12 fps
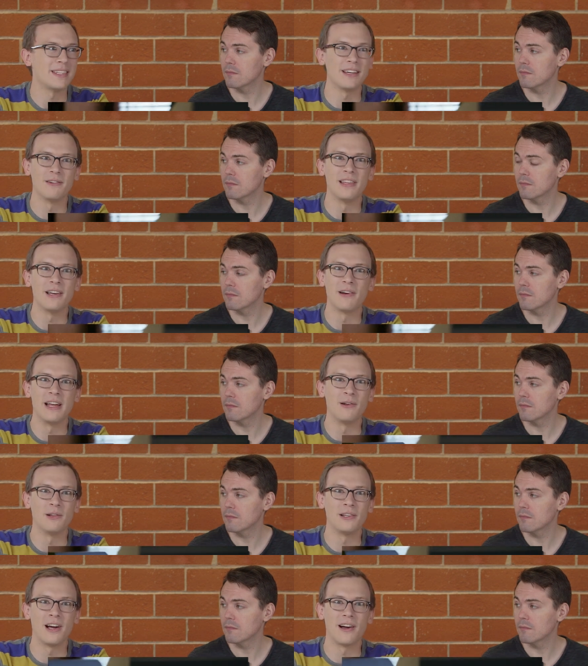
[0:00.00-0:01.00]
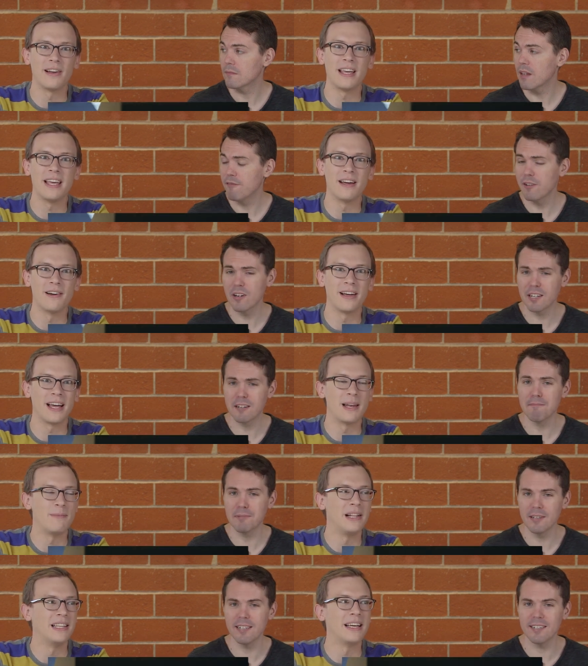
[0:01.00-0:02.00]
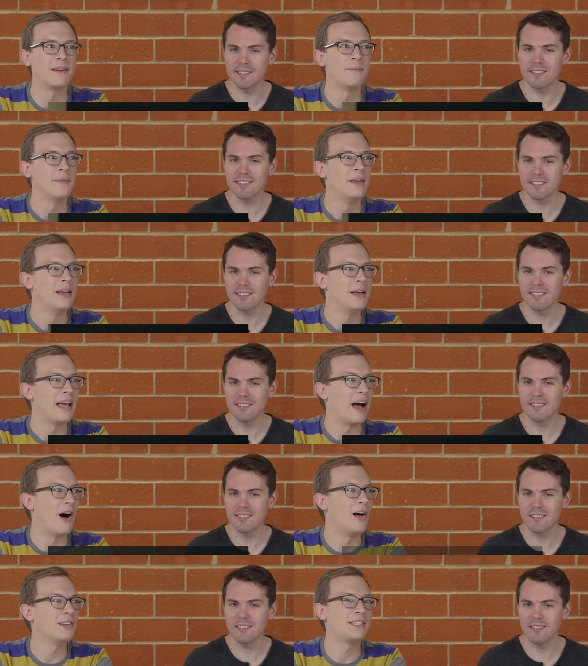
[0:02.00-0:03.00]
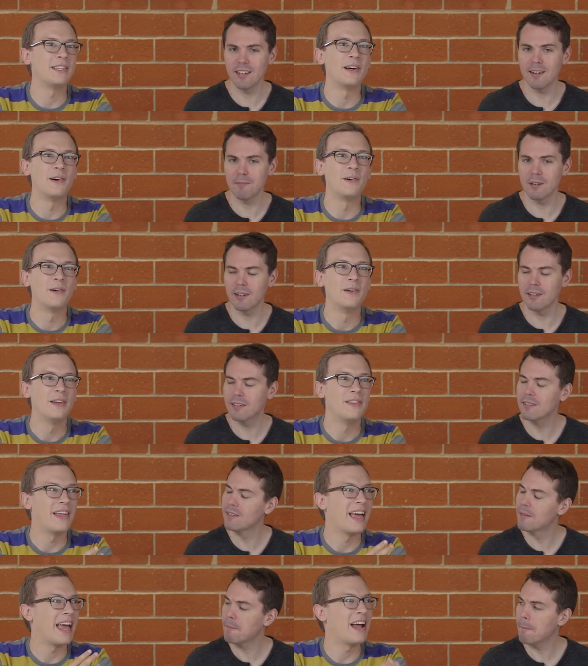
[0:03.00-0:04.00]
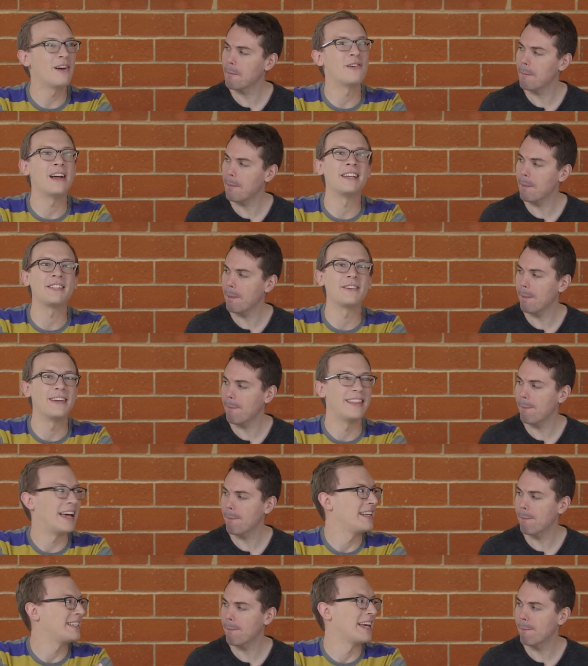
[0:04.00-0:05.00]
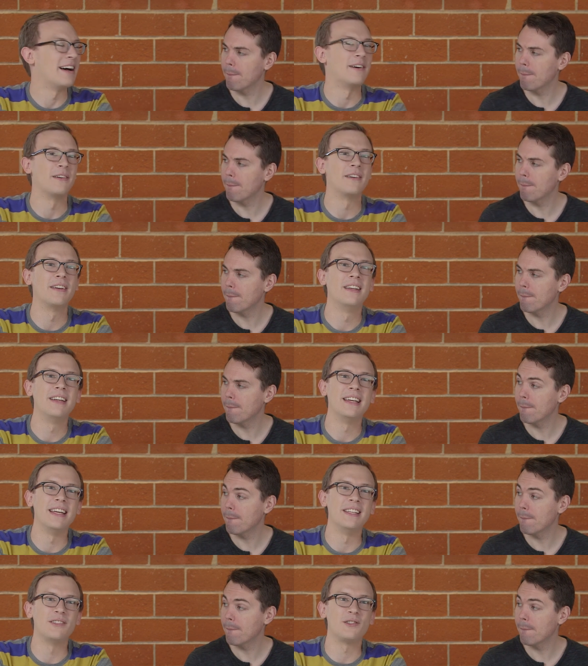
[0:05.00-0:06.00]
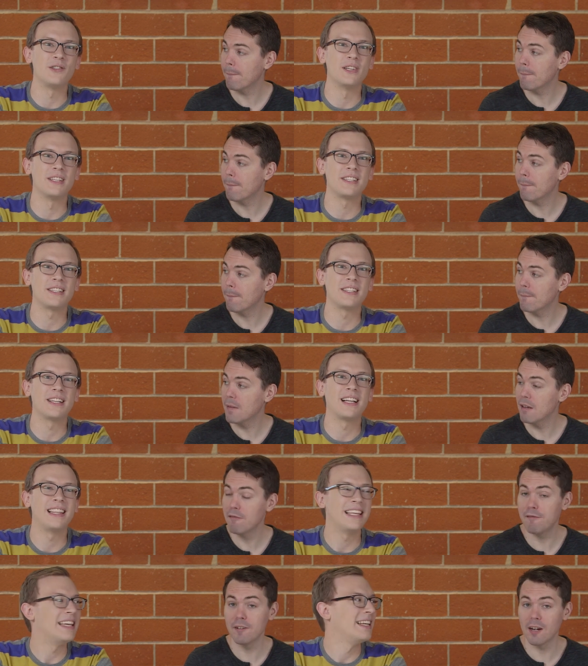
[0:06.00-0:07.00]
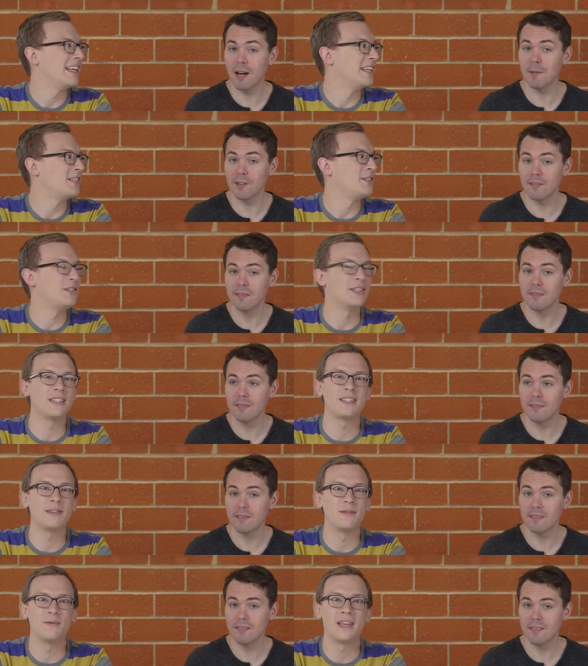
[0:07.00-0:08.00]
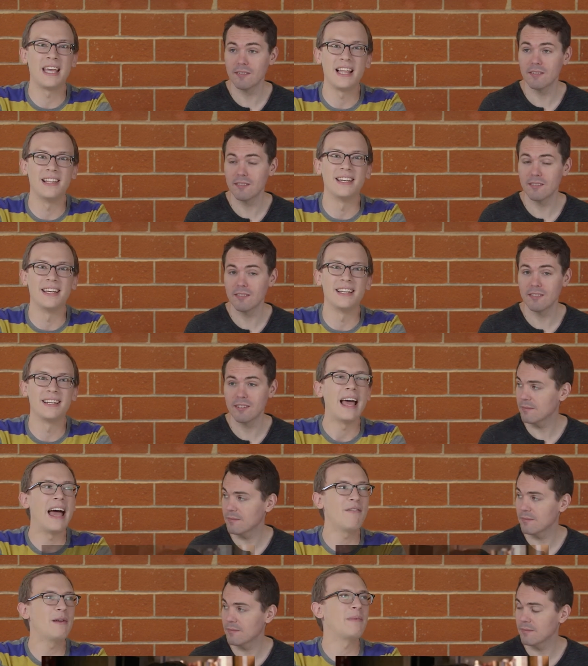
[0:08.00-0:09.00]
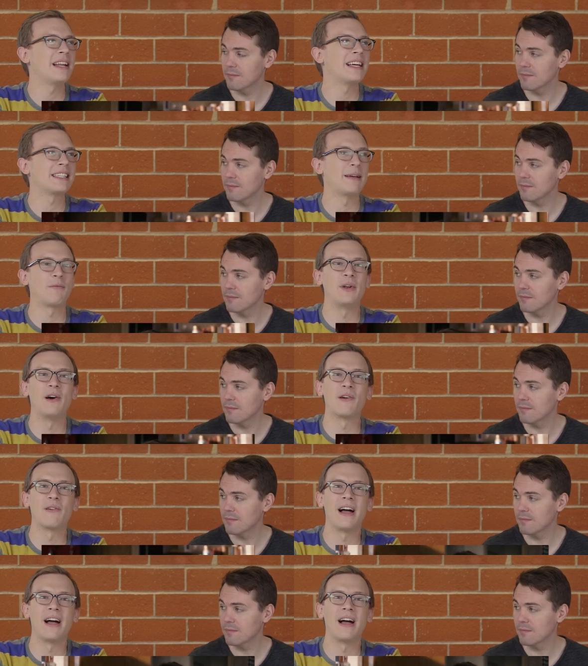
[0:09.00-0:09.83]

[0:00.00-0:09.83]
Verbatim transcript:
Speaker 1: It's like a really great old Carnegie kind of building. Also, the hairdresser in that town is just clean, is just killing it. Everybody except Winona